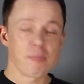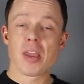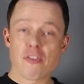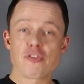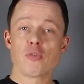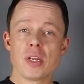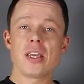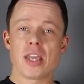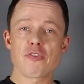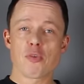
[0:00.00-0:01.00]
If
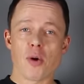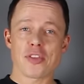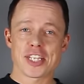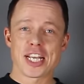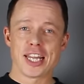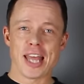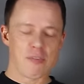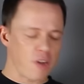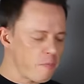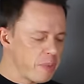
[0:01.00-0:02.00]
you want the skill
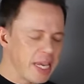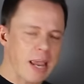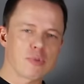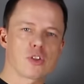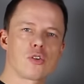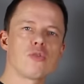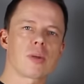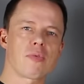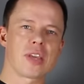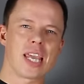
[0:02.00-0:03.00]
level of being able to do
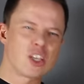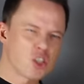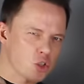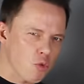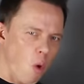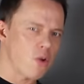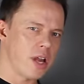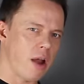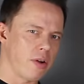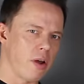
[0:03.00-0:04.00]
something
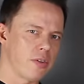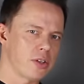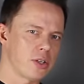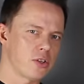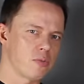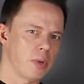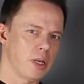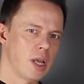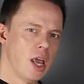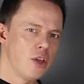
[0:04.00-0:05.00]
extraordinary on this
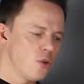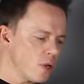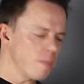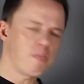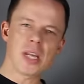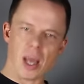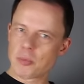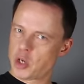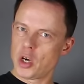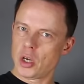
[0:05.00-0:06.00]
instrument, you can
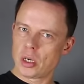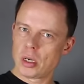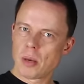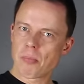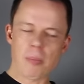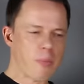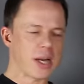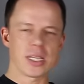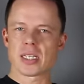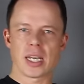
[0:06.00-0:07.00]
become good by
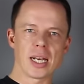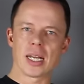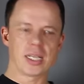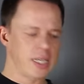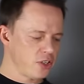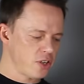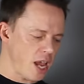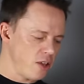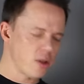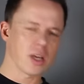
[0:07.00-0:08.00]
practicing a little each
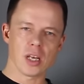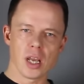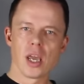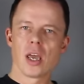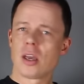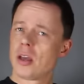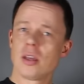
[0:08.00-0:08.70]
day. You can